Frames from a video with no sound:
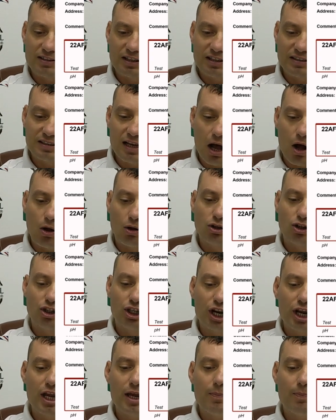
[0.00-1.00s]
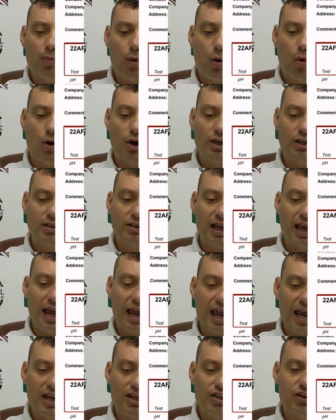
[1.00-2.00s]
us result three point
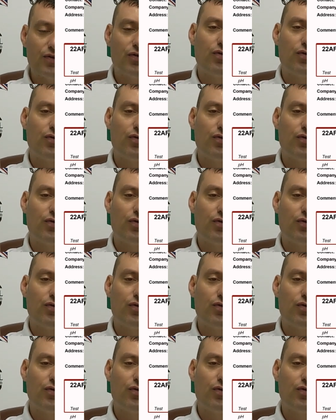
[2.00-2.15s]
eight